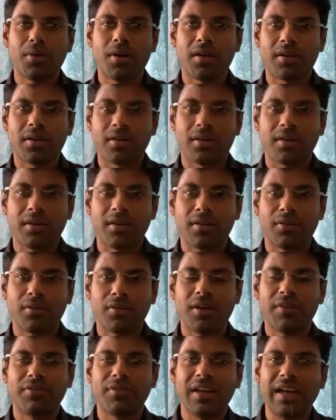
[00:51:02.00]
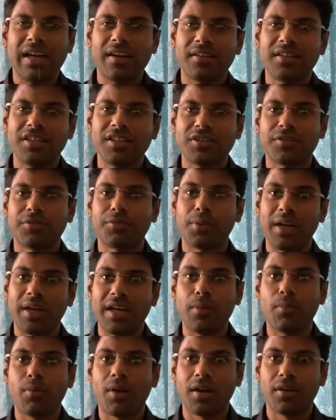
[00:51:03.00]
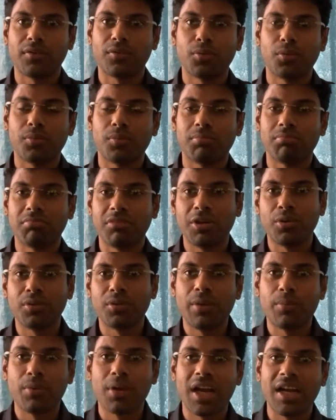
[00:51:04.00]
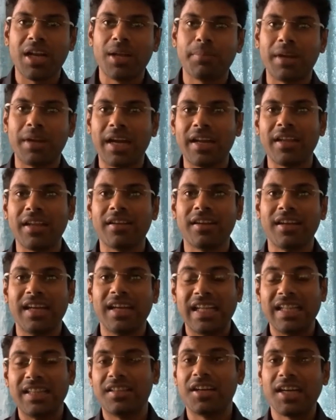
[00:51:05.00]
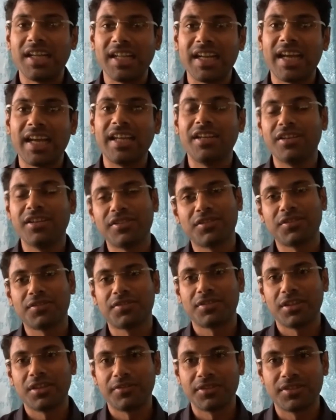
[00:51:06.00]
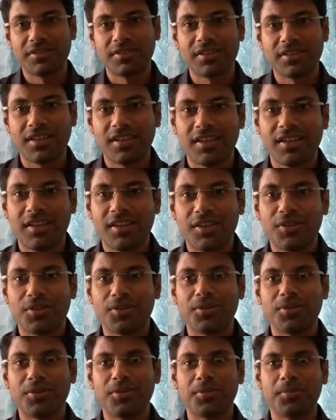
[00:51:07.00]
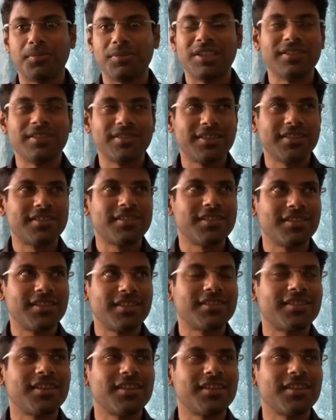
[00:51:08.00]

who have cleared at the age of 21. They would end up getting 39 years of service. So just